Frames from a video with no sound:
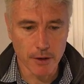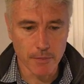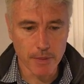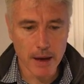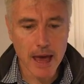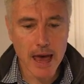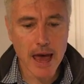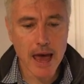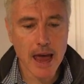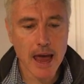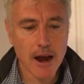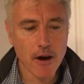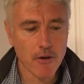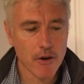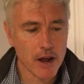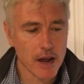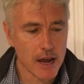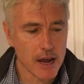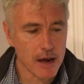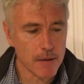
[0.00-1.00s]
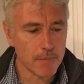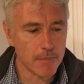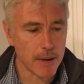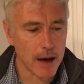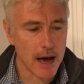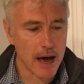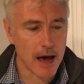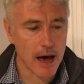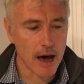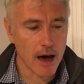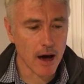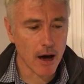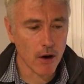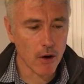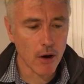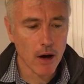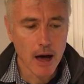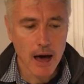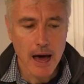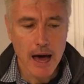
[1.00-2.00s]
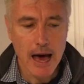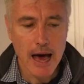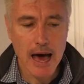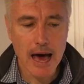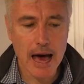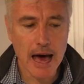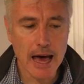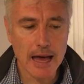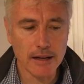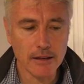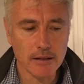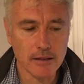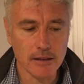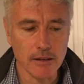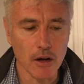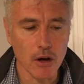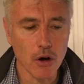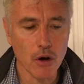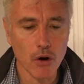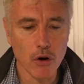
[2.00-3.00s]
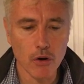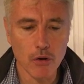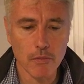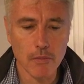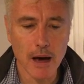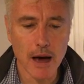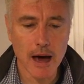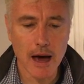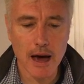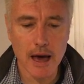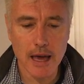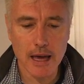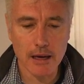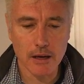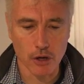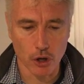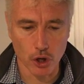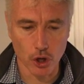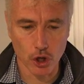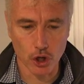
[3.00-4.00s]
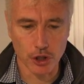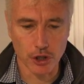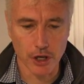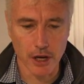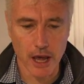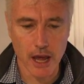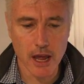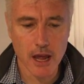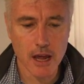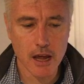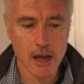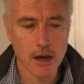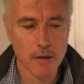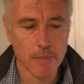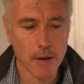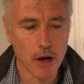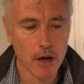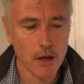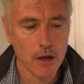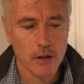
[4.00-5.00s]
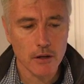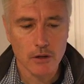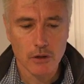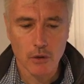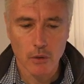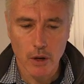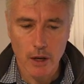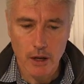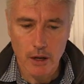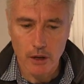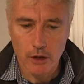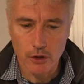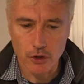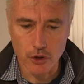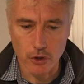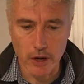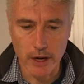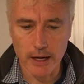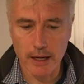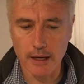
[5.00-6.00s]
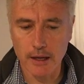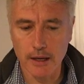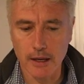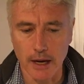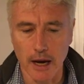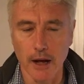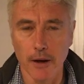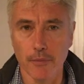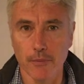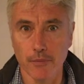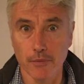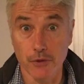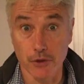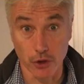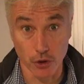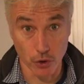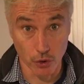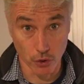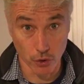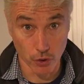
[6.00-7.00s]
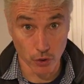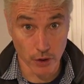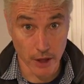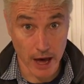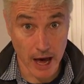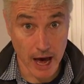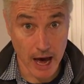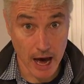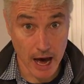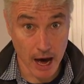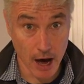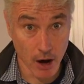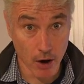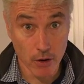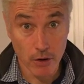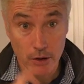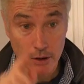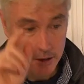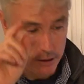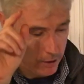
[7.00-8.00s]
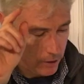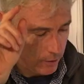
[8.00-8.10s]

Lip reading: berry bough, and so my good neighbours will drink unto thou.